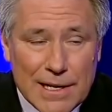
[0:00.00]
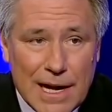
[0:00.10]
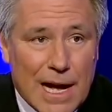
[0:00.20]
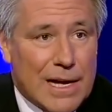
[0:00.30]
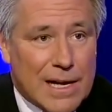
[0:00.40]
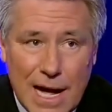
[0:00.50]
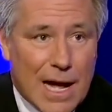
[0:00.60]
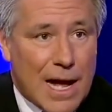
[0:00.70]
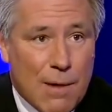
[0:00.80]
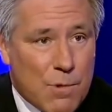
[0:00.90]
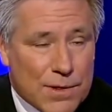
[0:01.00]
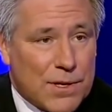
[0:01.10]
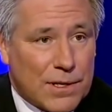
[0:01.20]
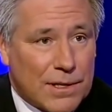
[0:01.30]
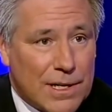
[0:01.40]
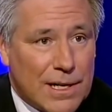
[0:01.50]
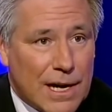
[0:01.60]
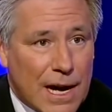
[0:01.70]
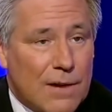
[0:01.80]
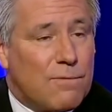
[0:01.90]
it, I'm with her.
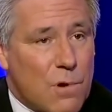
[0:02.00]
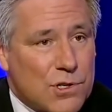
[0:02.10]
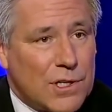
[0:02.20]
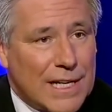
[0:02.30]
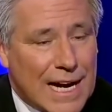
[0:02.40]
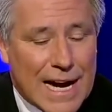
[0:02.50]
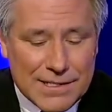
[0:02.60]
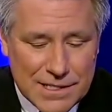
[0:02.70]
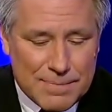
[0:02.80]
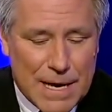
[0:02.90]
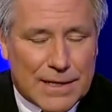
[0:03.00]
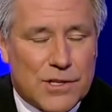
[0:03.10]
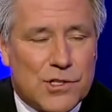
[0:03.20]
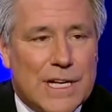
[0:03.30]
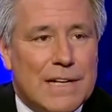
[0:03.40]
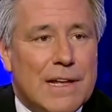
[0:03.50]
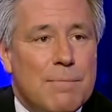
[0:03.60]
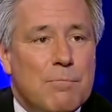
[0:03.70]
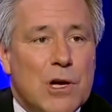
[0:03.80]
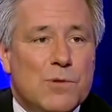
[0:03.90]
Unfortunately, I suspect that she has
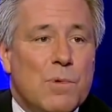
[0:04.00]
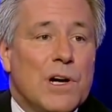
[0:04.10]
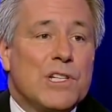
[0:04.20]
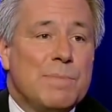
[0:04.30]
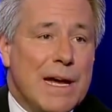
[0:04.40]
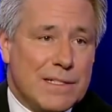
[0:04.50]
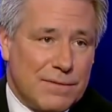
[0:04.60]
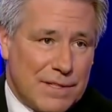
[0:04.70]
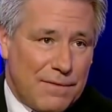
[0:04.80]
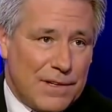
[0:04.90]
a much more expansive